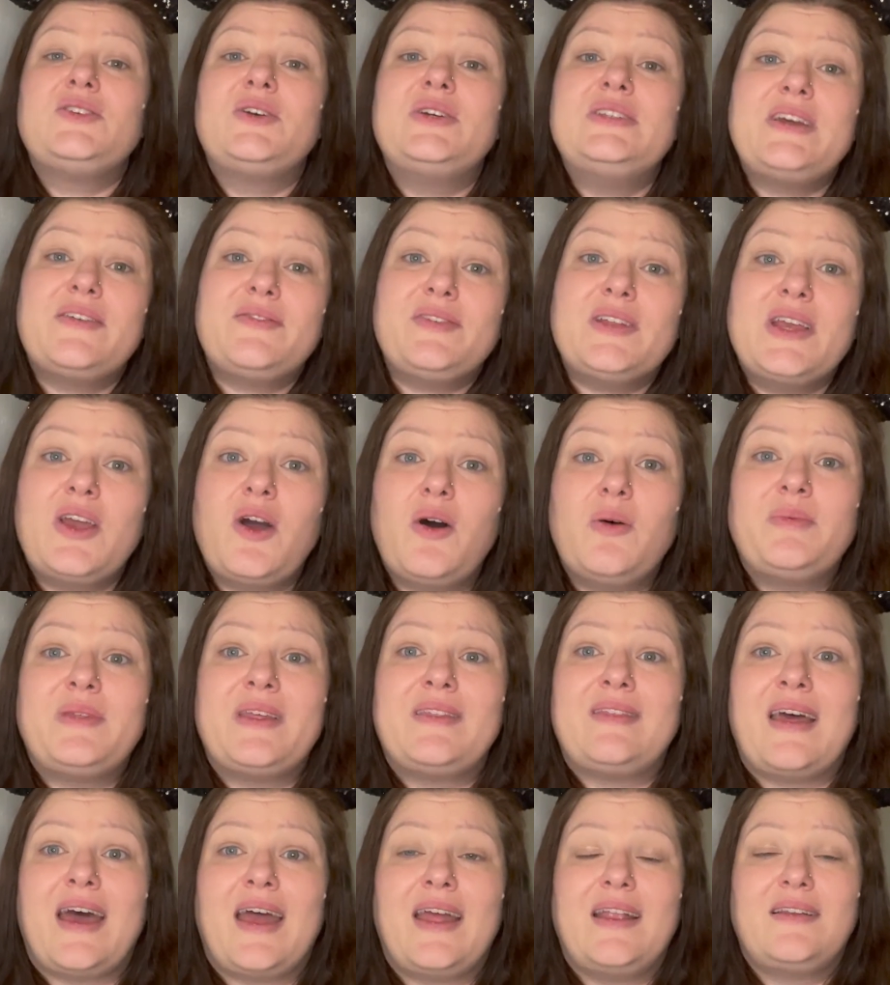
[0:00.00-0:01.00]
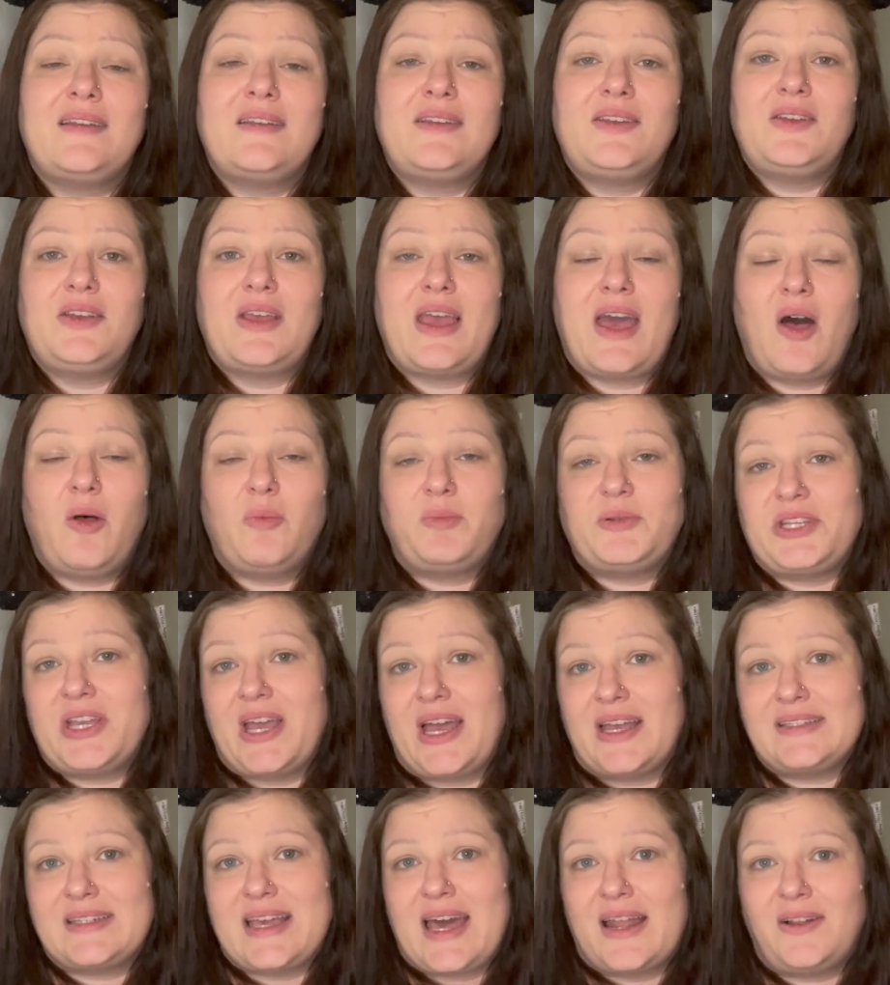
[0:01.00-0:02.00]
I definitely hope that that helped you
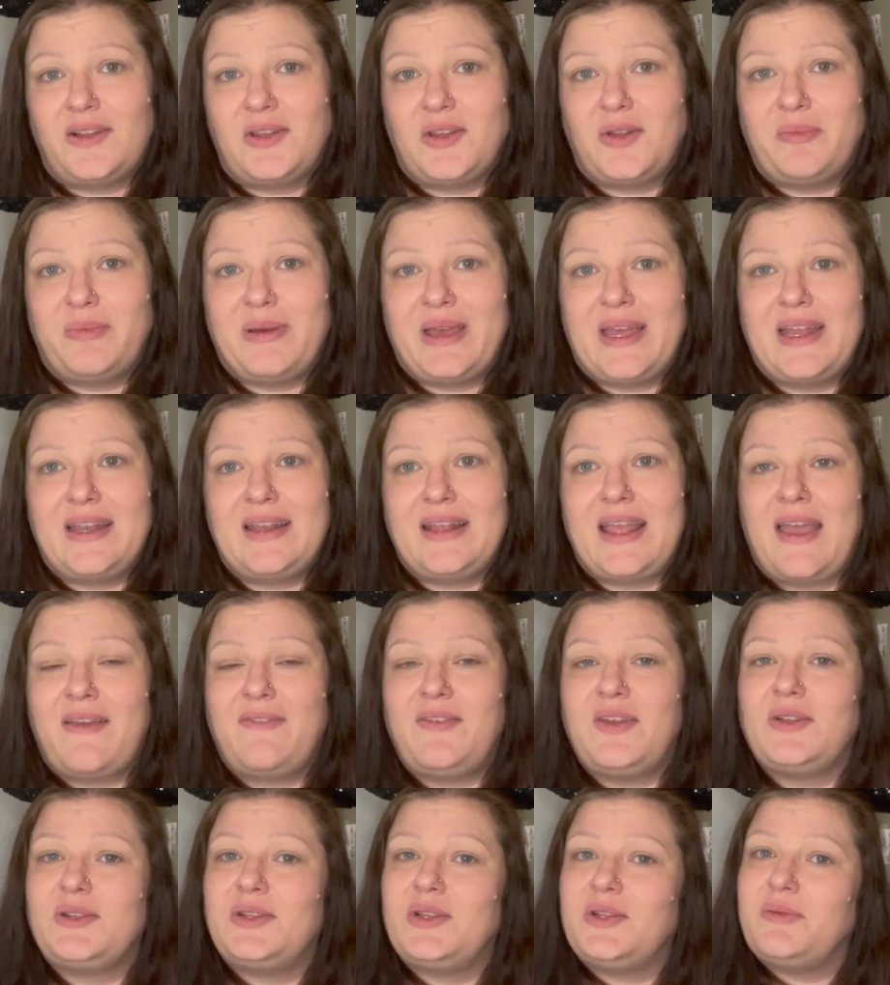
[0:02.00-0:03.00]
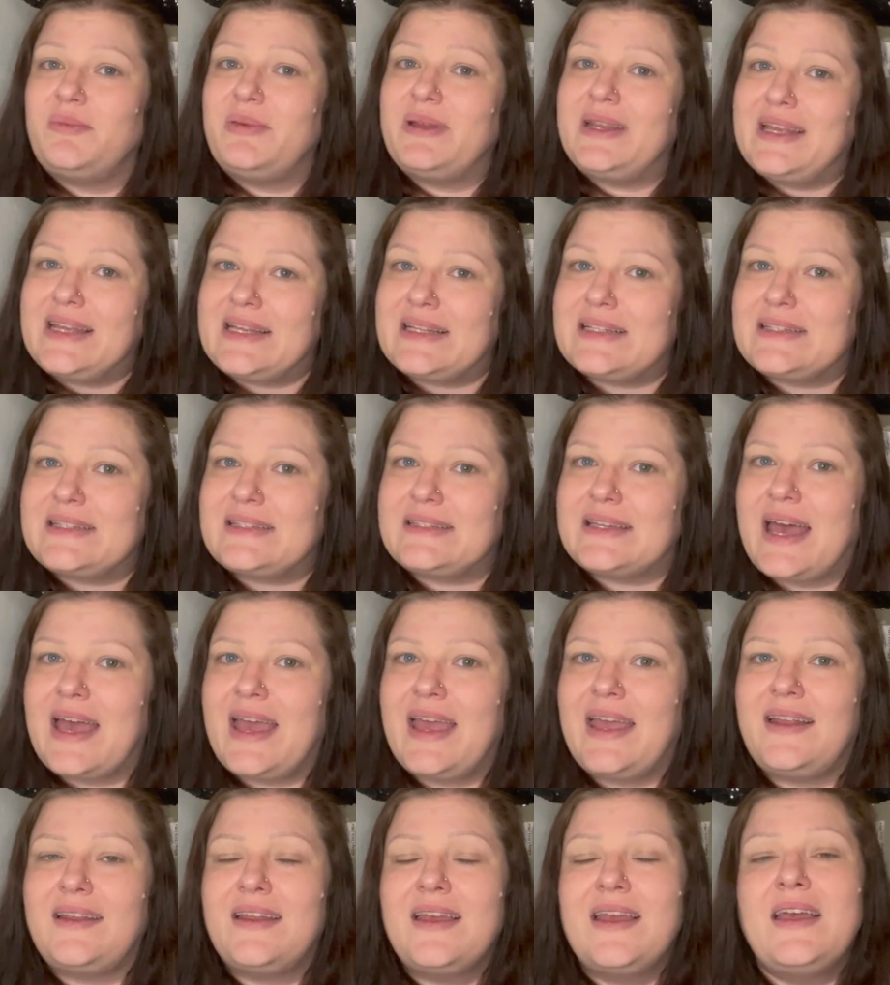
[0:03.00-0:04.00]
guys out a little bit, gave you a little bit of
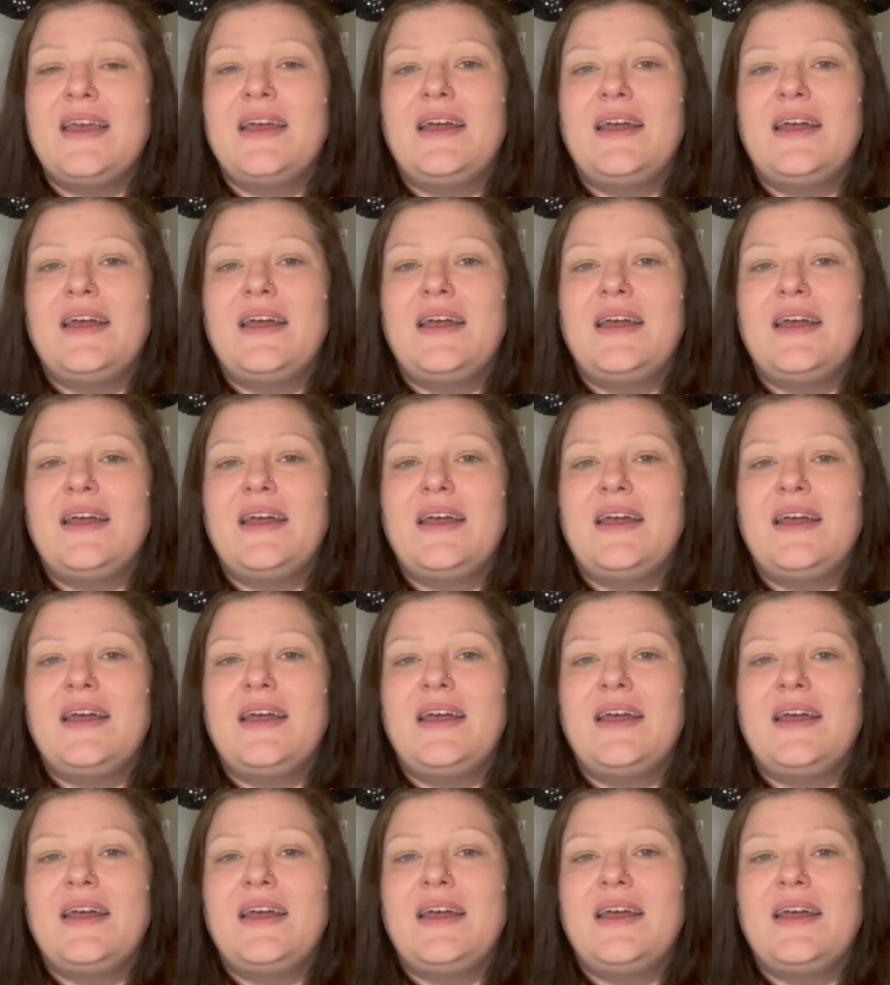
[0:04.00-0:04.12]
insight,